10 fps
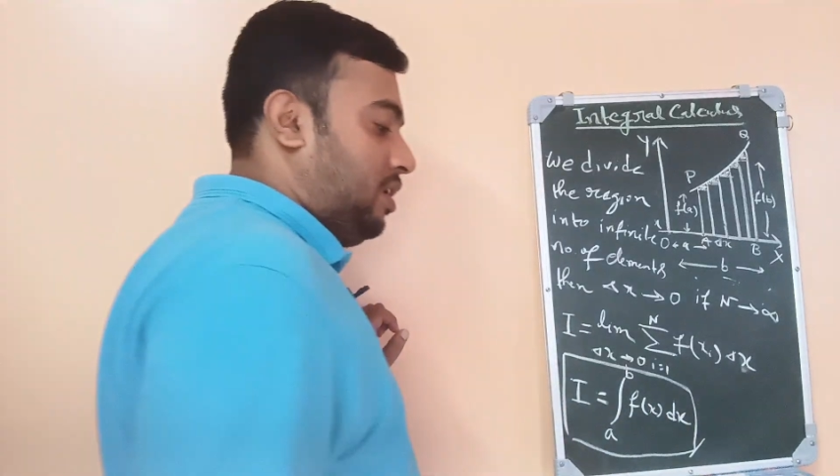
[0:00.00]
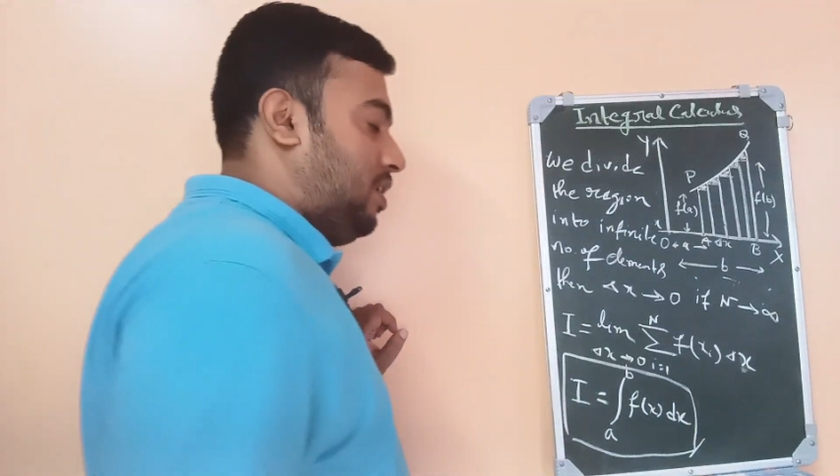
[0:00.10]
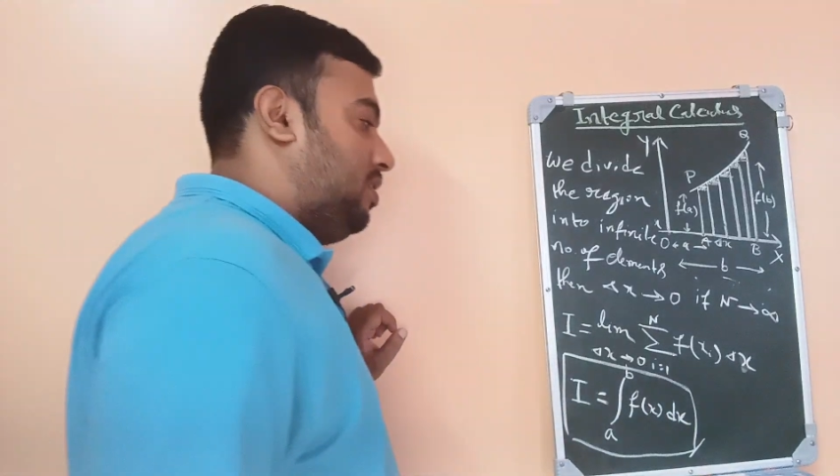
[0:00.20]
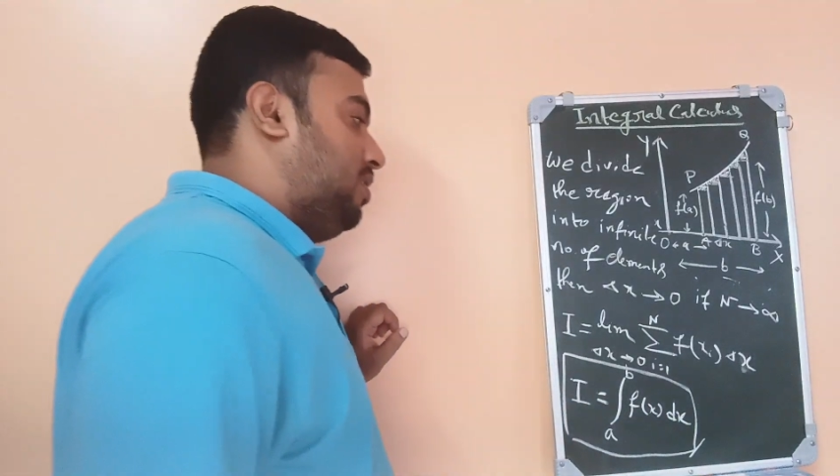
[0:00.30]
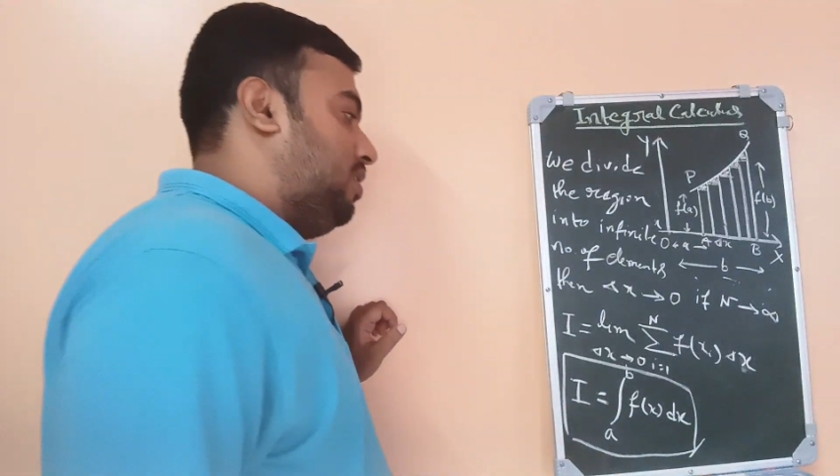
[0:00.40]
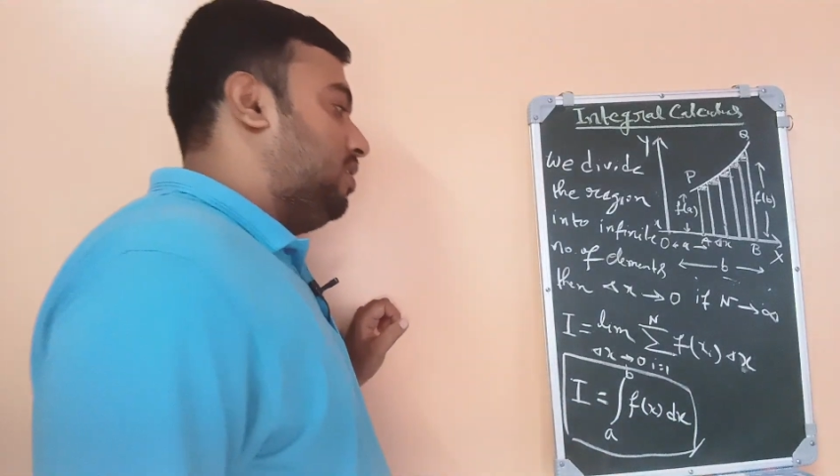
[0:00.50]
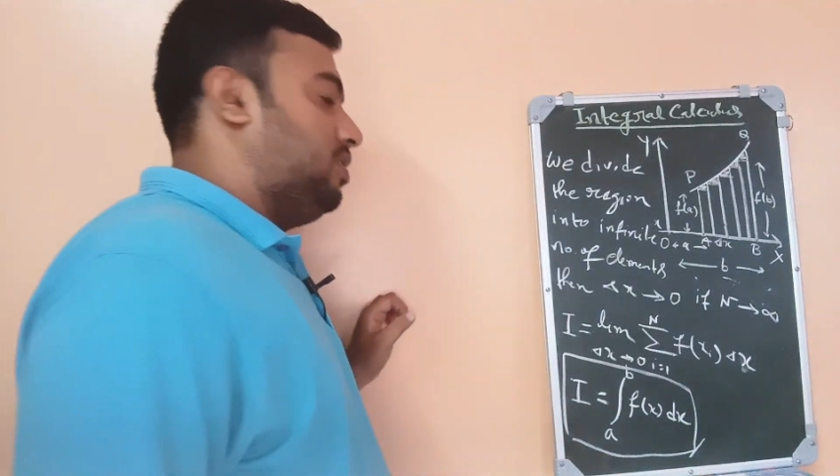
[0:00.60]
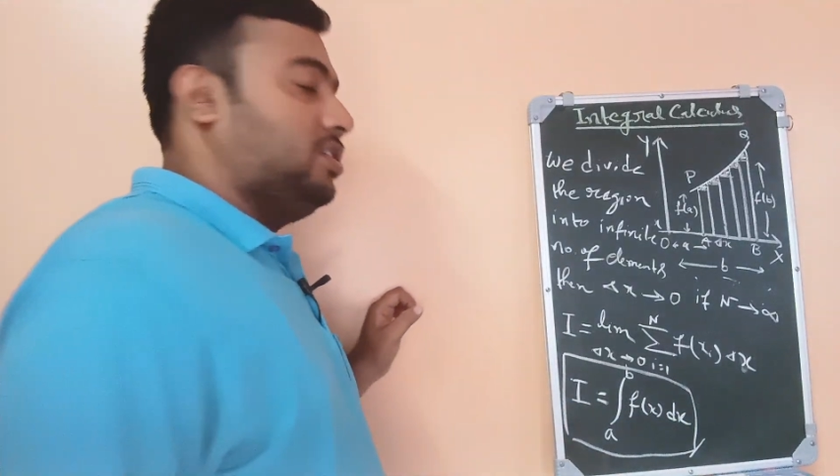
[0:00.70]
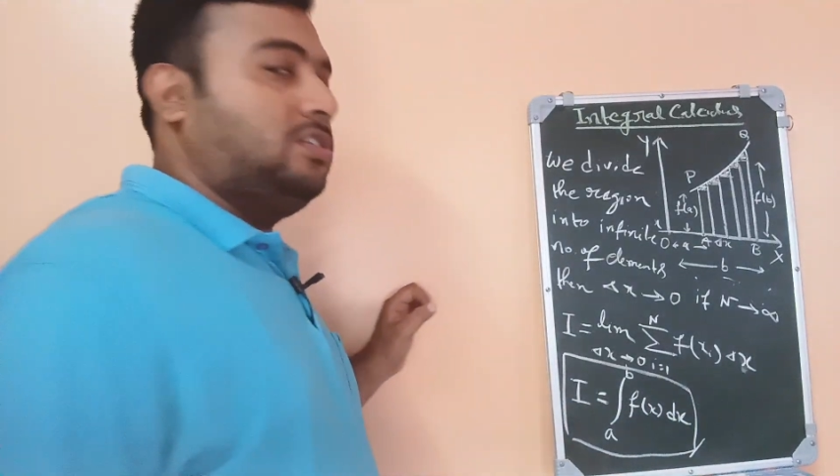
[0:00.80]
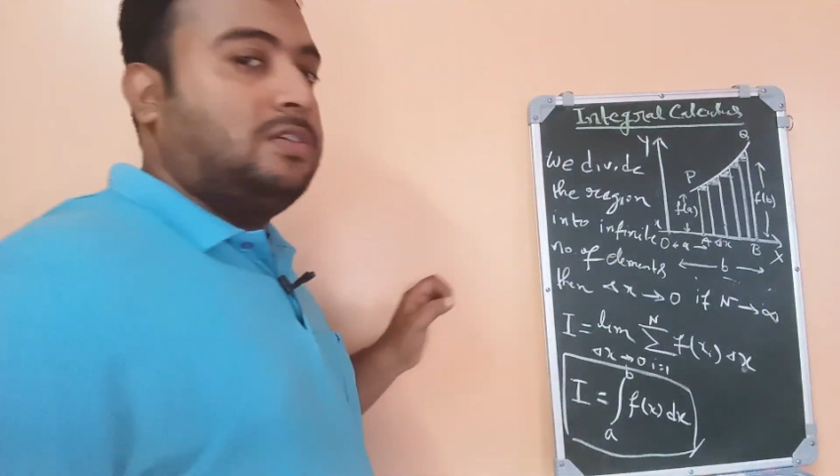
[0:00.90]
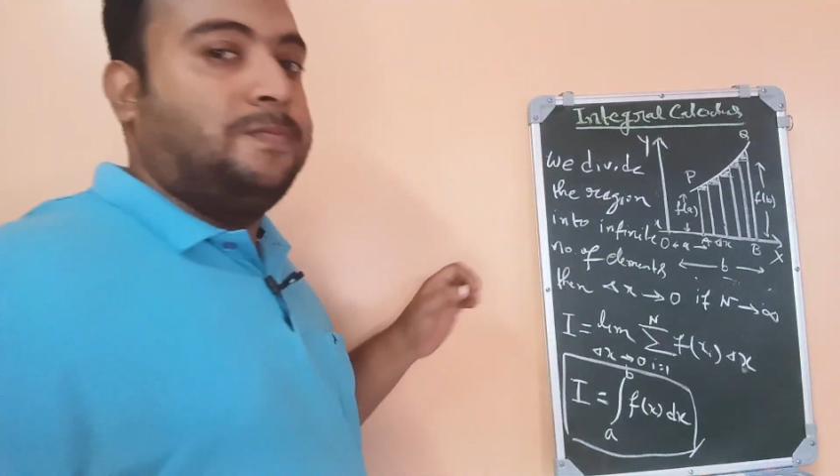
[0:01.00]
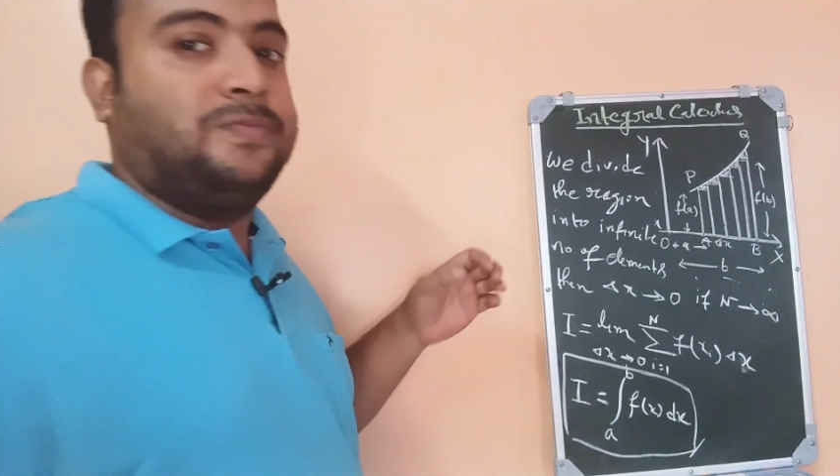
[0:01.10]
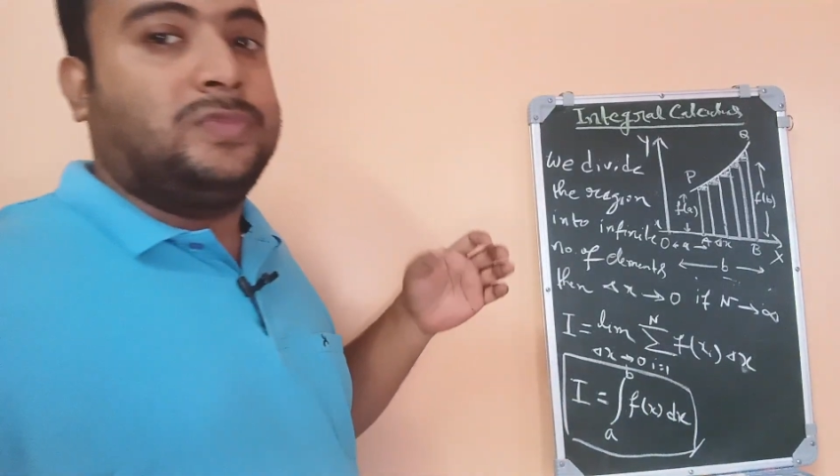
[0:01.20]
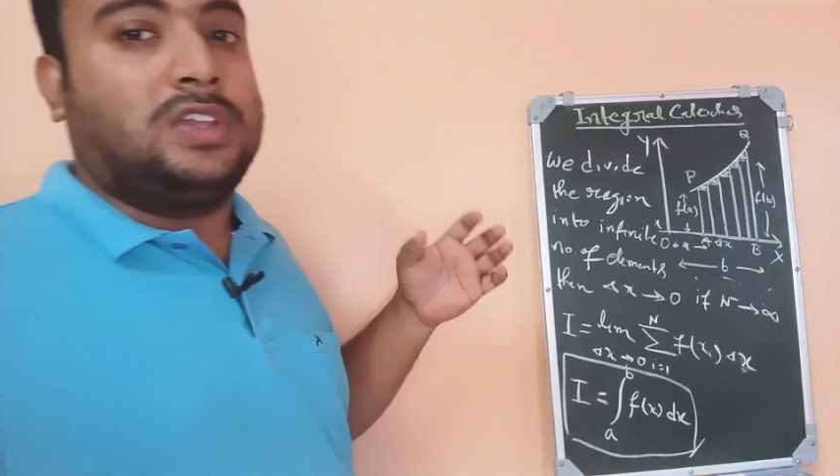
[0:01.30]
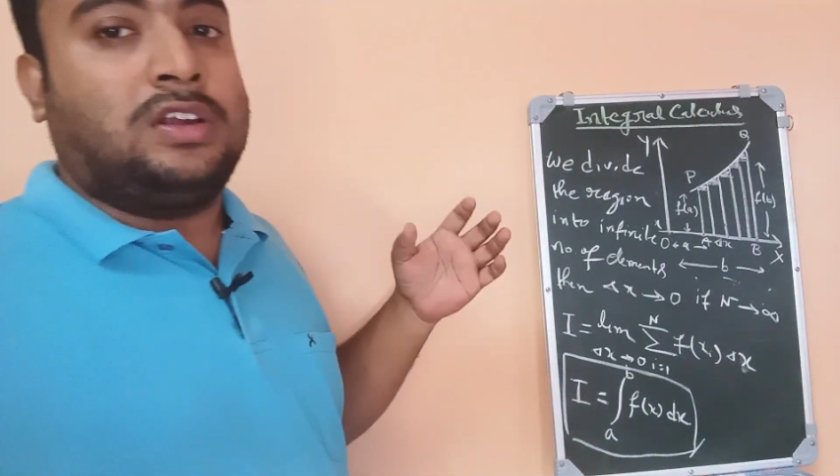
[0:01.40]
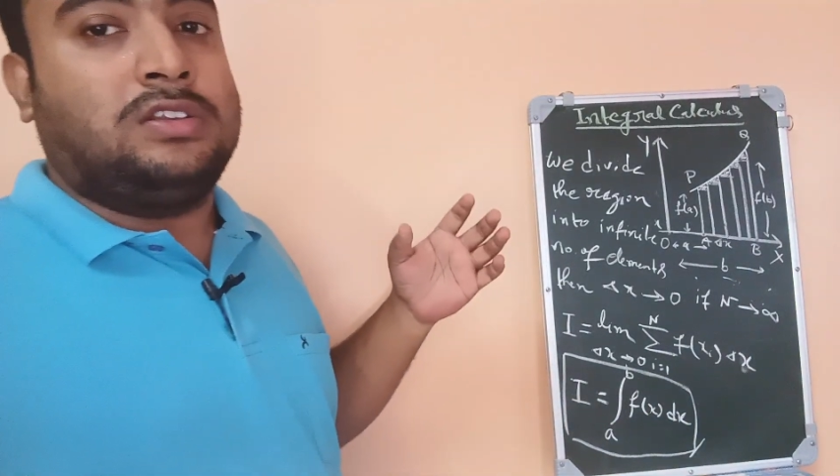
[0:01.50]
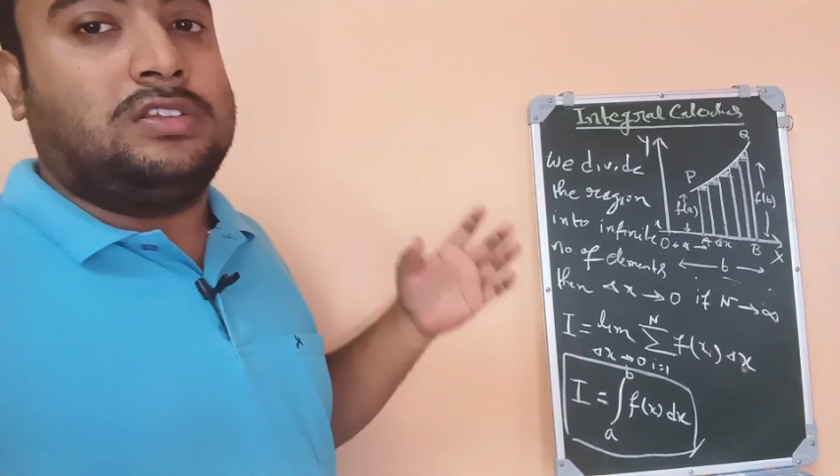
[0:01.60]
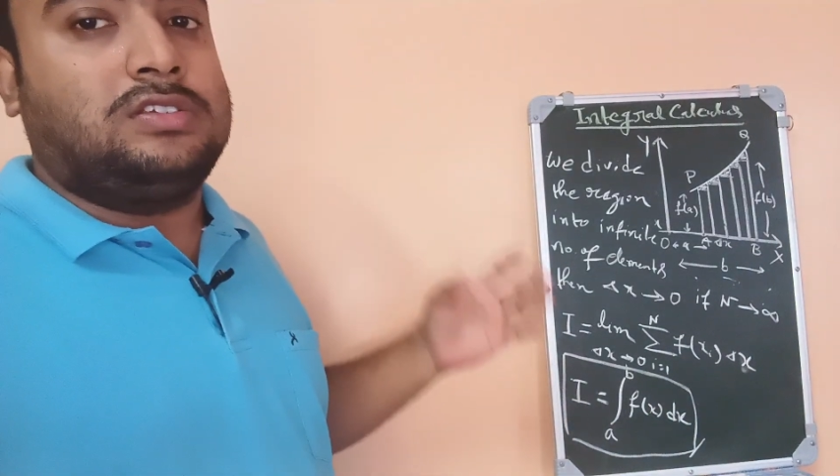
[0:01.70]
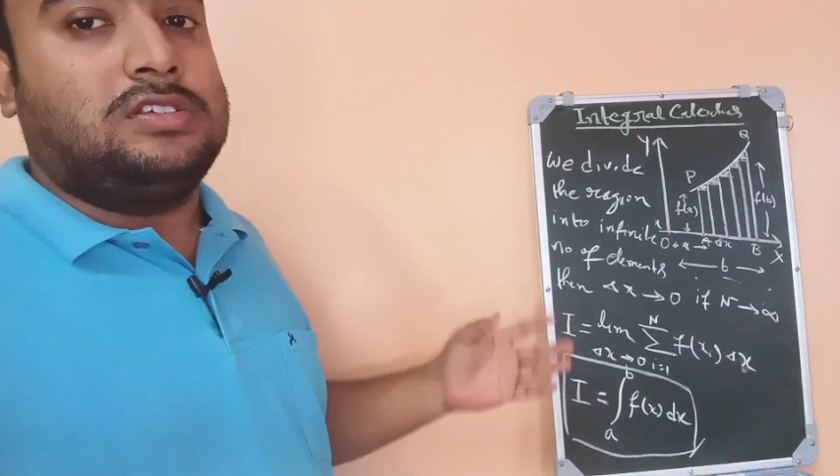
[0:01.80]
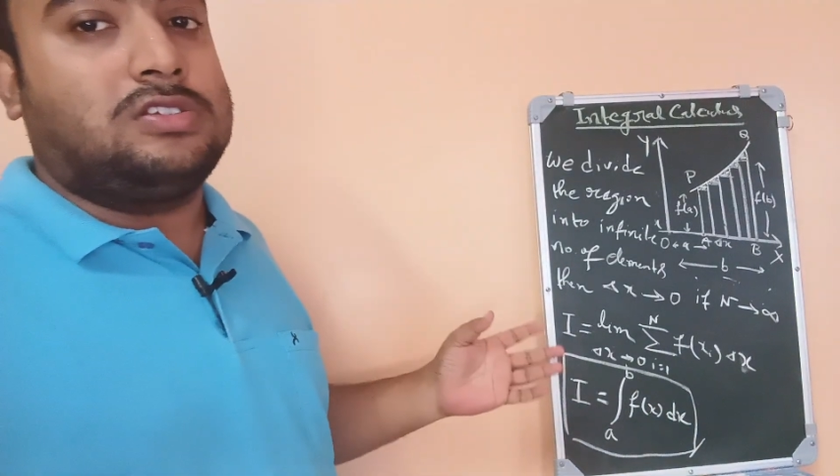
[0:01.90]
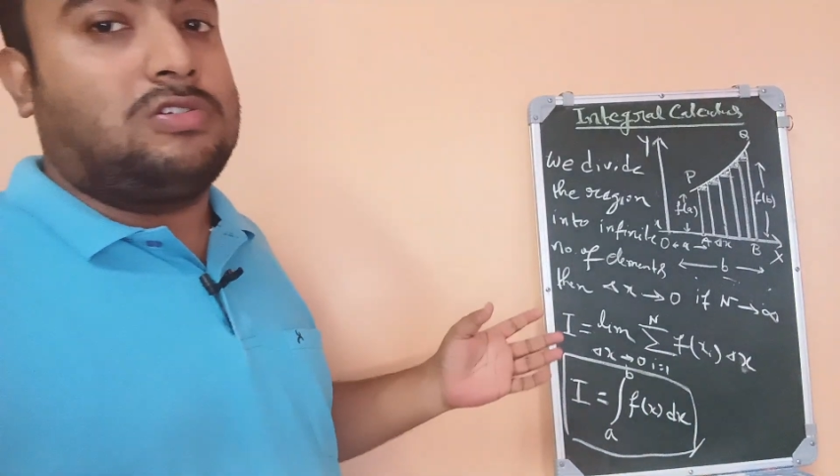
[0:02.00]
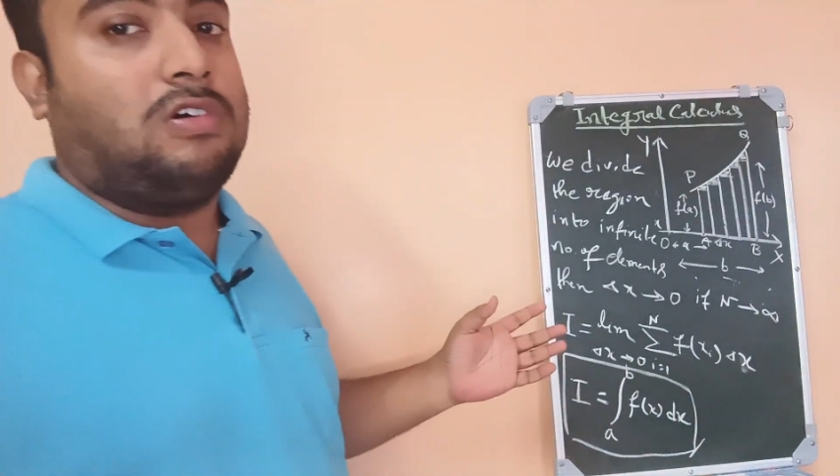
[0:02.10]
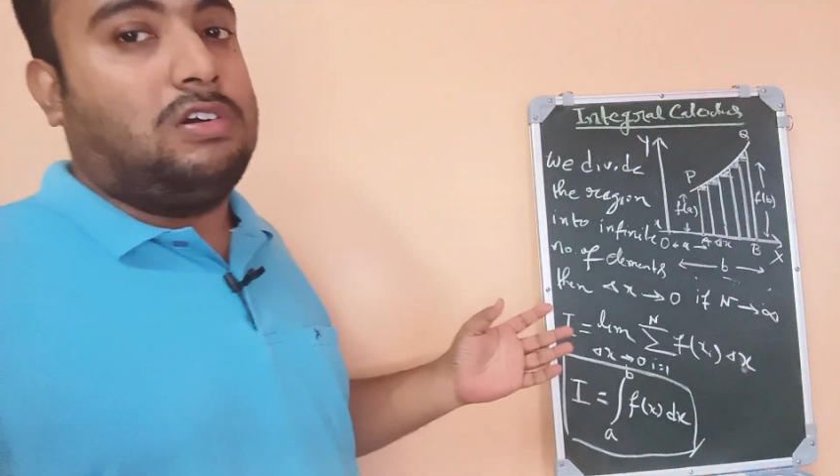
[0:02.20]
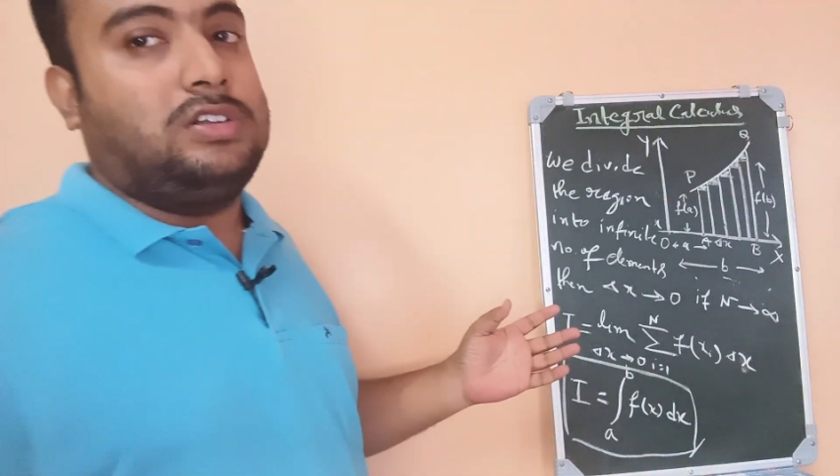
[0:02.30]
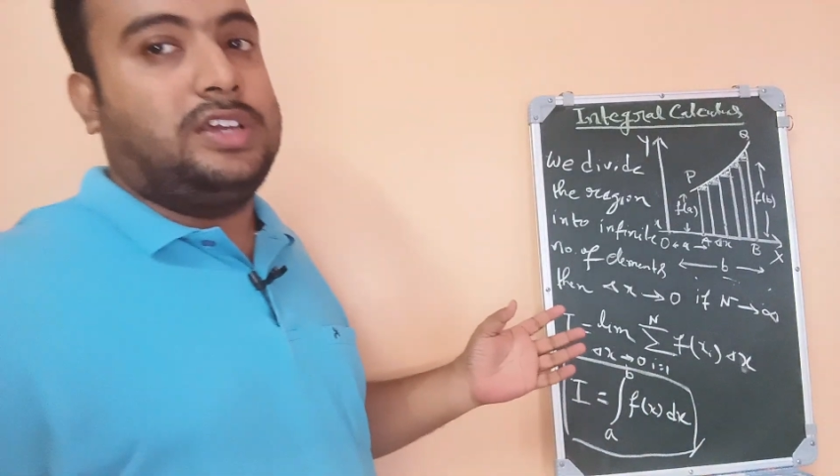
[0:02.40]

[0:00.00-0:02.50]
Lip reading: integration, and this is called